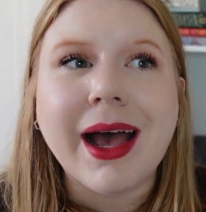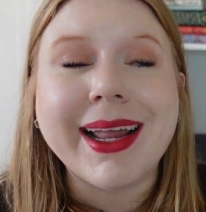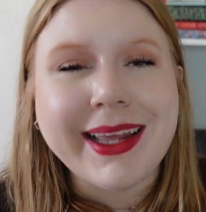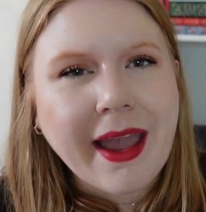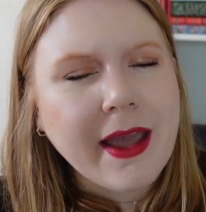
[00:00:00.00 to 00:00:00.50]

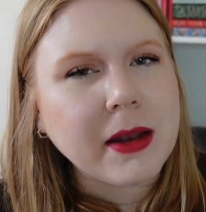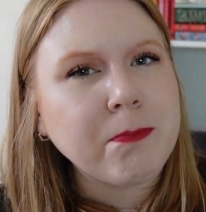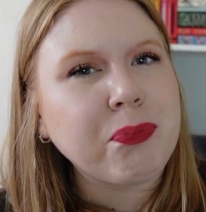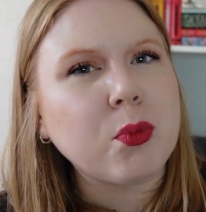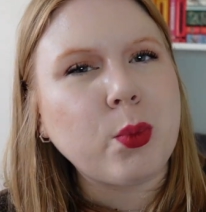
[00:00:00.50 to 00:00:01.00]

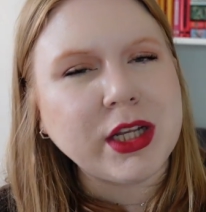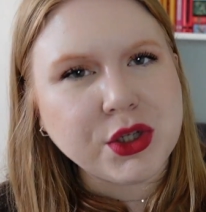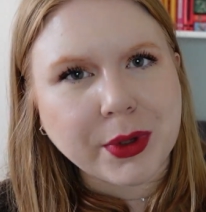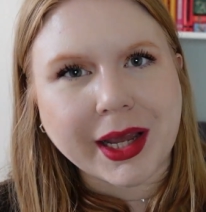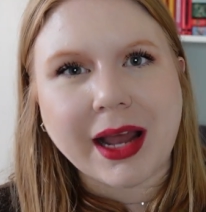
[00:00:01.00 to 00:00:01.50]
Again, we
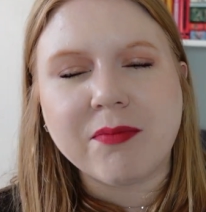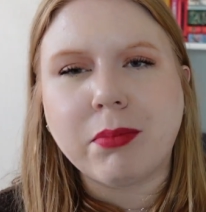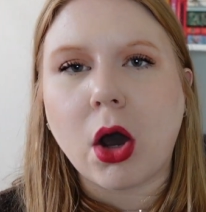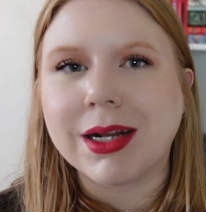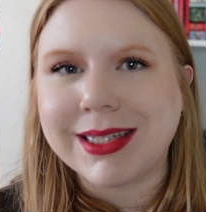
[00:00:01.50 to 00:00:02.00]
do get kind of
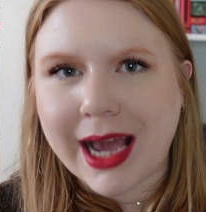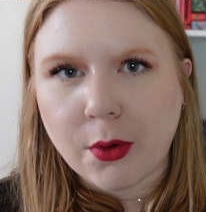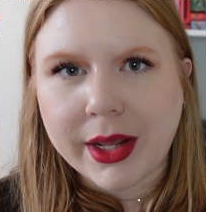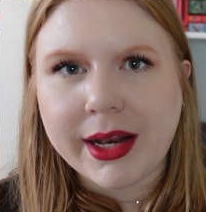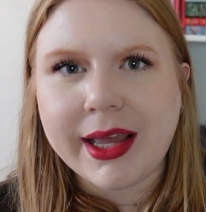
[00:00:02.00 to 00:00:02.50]
bogged
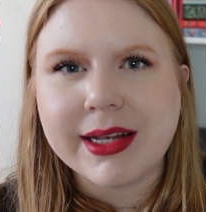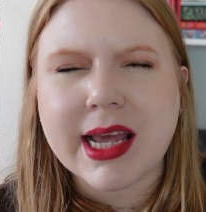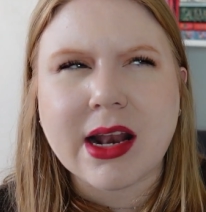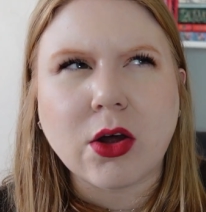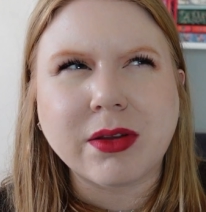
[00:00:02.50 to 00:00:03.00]
down in it,
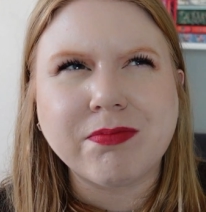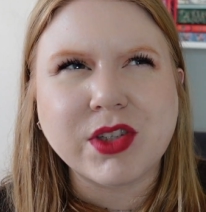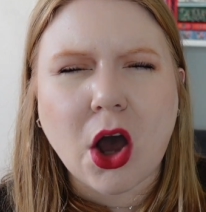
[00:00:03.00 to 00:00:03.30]
and I'll